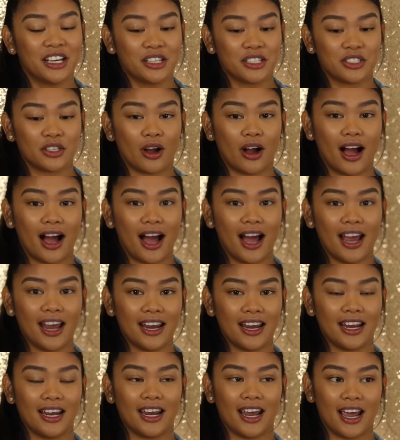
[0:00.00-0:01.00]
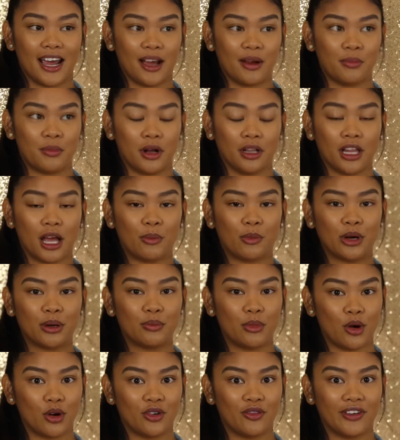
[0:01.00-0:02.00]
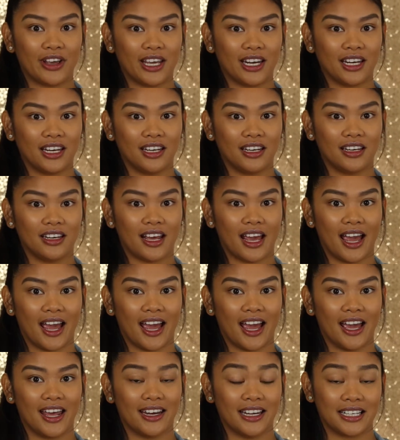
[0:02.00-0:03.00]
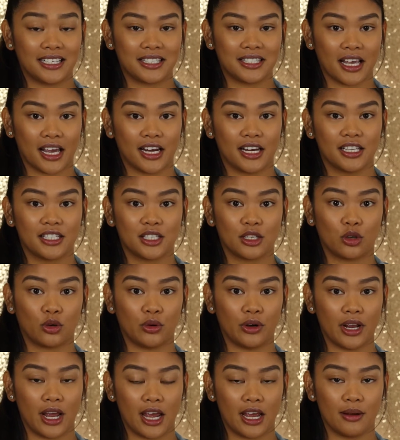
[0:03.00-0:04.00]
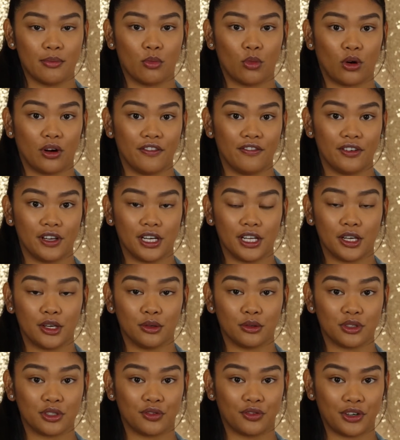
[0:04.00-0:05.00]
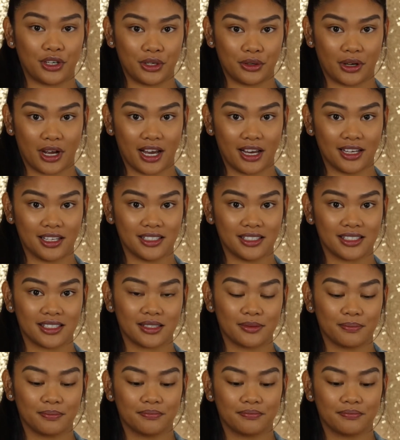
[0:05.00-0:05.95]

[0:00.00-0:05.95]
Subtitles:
So I am a lot more motivated and excited to create more videos for you guys.